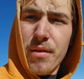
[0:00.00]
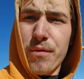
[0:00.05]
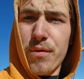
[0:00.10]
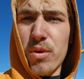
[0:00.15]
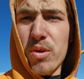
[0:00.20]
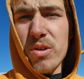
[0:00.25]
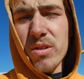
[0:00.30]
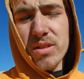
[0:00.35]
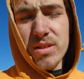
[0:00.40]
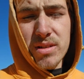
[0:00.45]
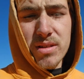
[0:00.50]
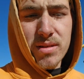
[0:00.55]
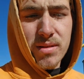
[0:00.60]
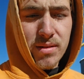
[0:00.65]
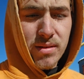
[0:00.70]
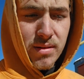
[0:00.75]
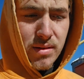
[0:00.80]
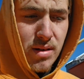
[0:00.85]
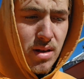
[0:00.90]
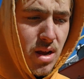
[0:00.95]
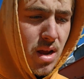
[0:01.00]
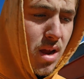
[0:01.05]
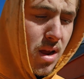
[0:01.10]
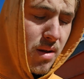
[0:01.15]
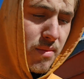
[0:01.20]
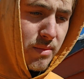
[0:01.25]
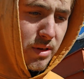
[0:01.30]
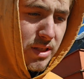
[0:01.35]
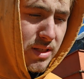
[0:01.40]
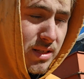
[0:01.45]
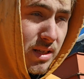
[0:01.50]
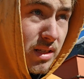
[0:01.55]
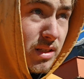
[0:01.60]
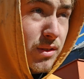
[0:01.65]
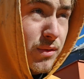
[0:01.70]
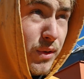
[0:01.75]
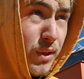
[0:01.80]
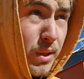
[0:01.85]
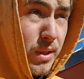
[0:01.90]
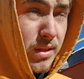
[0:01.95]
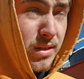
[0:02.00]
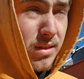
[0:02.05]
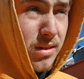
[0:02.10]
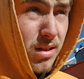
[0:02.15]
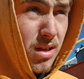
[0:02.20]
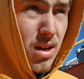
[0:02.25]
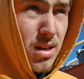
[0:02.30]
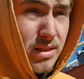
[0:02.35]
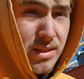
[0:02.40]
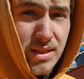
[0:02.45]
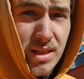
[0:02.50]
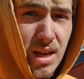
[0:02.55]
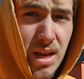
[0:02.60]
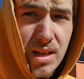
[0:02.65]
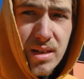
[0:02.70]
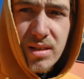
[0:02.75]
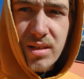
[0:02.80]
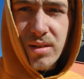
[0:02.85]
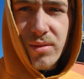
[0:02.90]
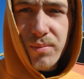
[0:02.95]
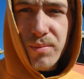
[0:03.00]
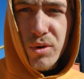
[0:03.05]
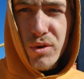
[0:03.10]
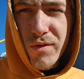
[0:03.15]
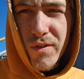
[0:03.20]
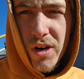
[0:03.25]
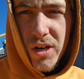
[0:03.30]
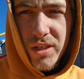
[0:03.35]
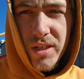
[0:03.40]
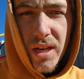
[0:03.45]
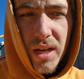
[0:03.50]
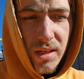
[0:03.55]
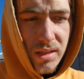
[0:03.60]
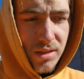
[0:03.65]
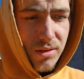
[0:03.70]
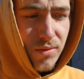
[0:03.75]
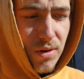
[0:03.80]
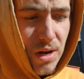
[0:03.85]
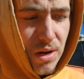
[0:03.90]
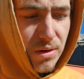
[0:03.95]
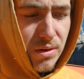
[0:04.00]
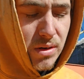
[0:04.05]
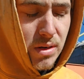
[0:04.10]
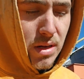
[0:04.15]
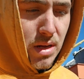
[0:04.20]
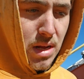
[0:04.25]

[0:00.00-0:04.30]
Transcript: forks, a 6-foot long set to move our tanks around.